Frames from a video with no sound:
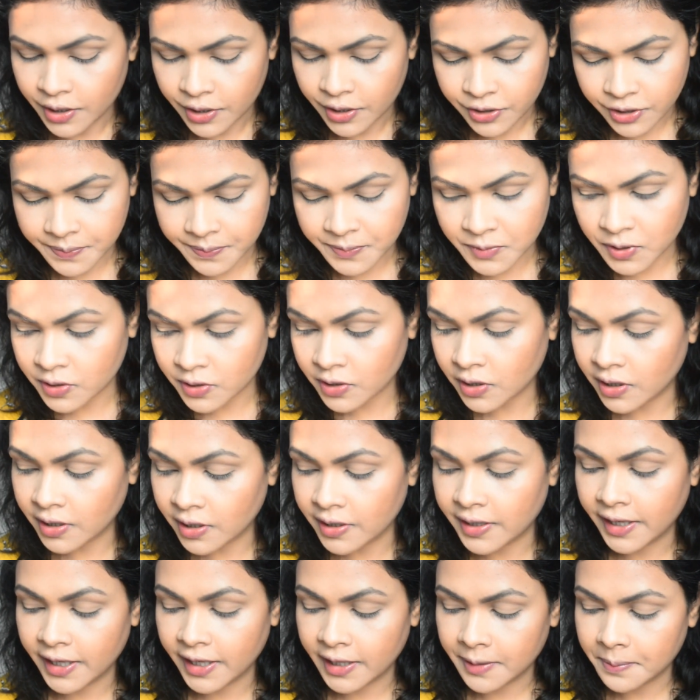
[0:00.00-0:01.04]
So I'm just going
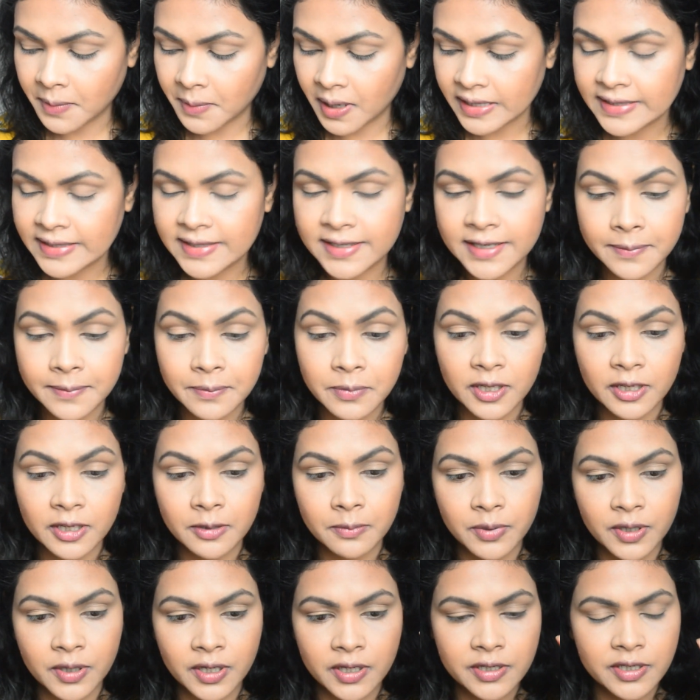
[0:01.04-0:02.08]
to take my
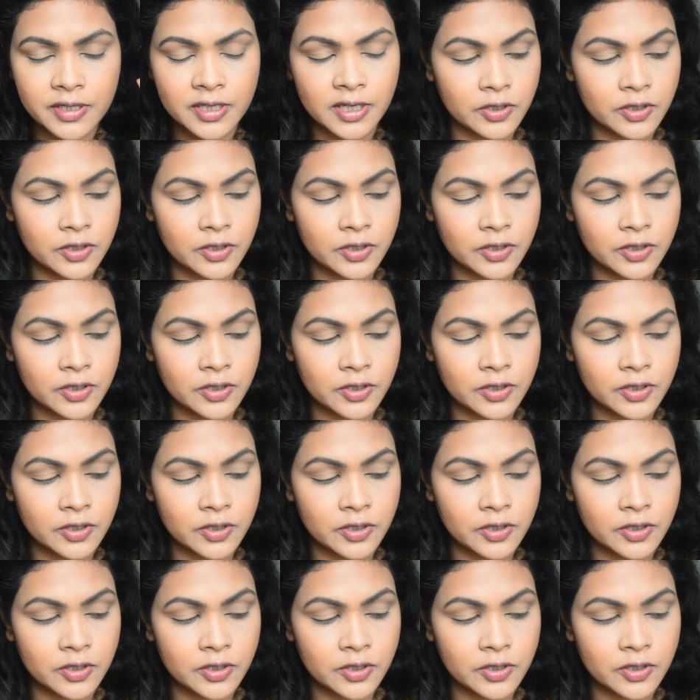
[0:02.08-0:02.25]
stippling brush